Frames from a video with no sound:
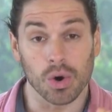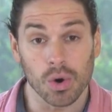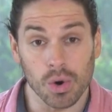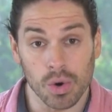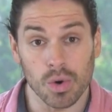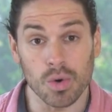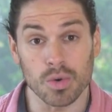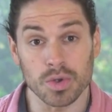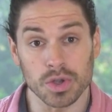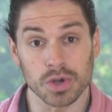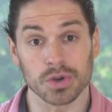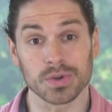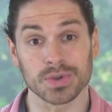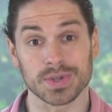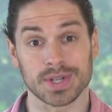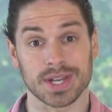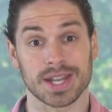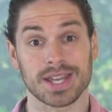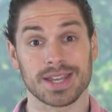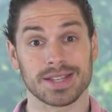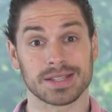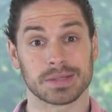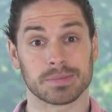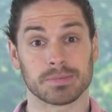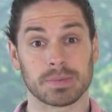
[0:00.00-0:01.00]
all your
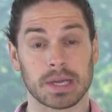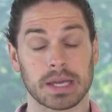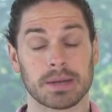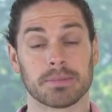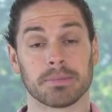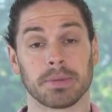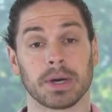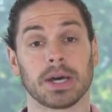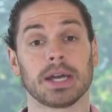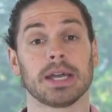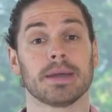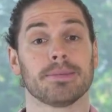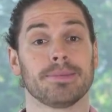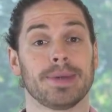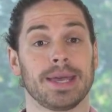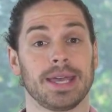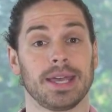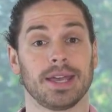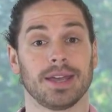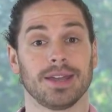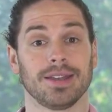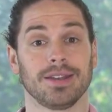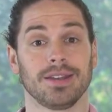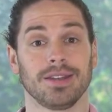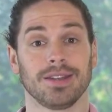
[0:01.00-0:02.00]
needs met by a
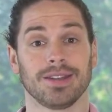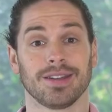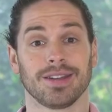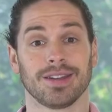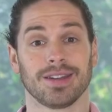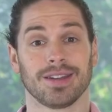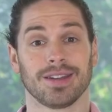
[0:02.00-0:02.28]
man